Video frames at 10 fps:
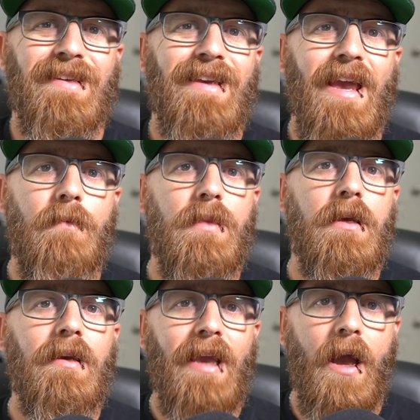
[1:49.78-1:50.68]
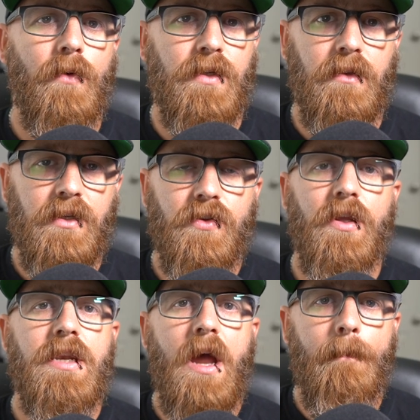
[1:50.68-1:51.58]
that can be counted. These are
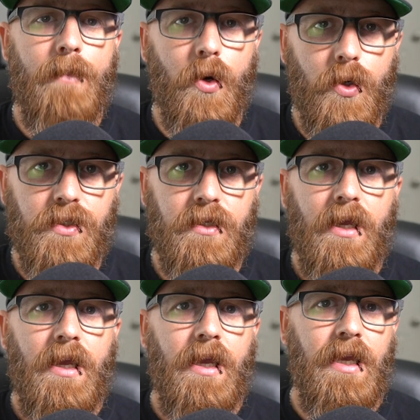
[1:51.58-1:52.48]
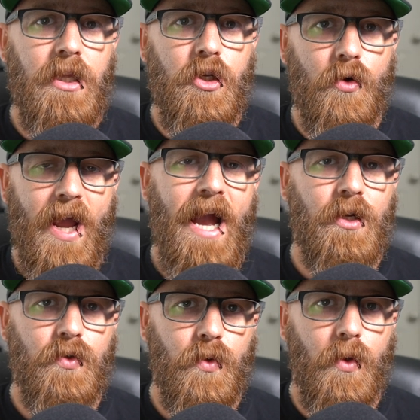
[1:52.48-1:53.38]
the numbers in your
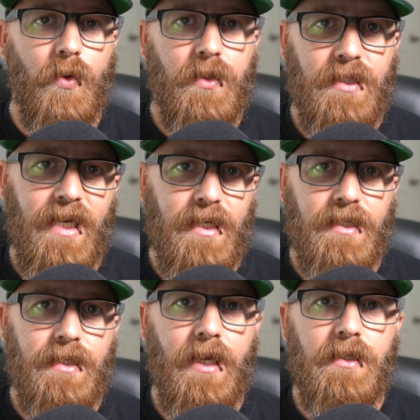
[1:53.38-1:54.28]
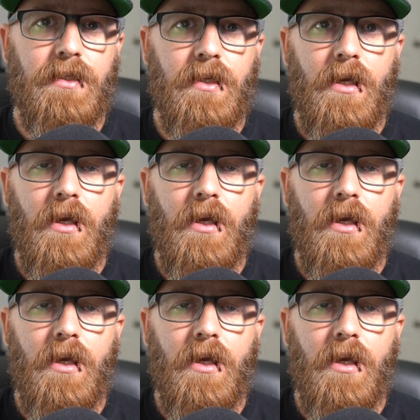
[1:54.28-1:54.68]
actual data sets.